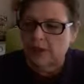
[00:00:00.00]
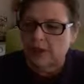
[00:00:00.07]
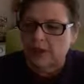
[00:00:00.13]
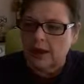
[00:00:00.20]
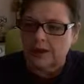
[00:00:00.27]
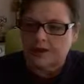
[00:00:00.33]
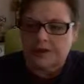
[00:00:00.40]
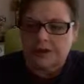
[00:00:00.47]

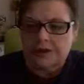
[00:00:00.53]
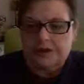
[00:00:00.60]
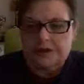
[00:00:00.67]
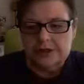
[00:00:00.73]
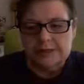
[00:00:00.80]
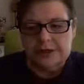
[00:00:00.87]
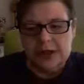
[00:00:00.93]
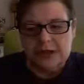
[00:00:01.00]
I took it to
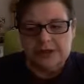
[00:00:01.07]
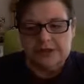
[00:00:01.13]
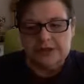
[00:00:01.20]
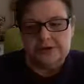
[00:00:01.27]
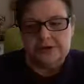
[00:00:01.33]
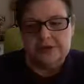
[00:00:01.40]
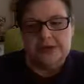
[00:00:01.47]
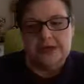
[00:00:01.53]
the
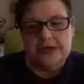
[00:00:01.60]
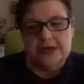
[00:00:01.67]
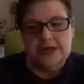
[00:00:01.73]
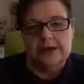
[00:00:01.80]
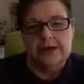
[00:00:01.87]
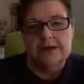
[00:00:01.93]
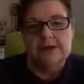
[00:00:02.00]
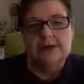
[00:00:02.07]
pastor and
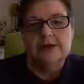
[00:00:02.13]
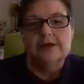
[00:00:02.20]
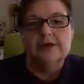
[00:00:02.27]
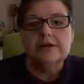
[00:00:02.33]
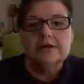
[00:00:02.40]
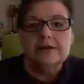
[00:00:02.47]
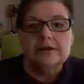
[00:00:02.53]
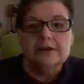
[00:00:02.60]
said,
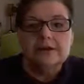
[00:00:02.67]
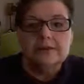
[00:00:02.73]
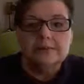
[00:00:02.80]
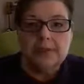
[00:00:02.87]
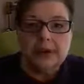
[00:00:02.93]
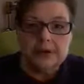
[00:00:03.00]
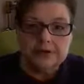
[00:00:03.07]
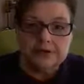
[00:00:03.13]

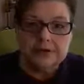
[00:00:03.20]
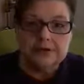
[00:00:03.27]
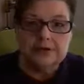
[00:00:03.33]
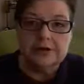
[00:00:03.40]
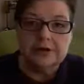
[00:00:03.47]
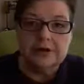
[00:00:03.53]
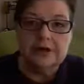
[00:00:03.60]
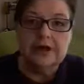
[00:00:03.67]
"Pastor,
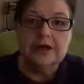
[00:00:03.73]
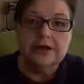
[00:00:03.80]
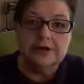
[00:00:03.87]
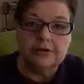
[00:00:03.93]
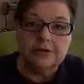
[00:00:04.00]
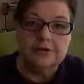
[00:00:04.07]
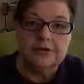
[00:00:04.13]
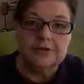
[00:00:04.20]
here
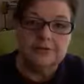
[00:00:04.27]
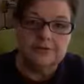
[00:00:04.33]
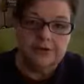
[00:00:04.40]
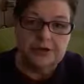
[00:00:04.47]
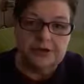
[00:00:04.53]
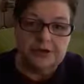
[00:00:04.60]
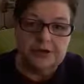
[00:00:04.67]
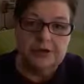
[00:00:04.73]
is the
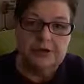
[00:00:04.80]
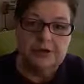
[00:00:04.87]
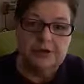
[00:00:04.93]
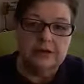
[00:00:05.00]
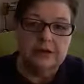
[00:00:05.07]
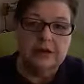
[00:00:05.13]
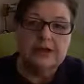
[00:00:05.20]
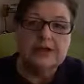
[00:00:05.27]
vision.
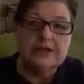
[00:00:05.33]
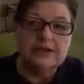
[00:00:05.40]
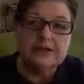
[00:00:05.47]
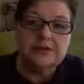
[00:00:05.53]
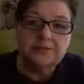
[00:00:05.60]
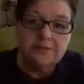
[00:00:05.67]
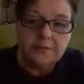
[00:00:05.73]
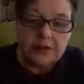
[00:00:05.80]
Does
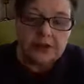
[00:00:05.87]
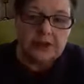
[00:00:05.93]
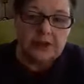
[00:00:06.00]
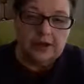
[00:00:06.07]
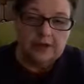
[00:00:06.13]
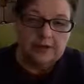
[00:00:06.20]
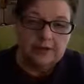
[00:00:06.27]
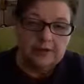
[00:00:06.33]
it fit
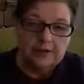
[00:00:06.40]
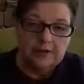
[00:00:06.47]
here?"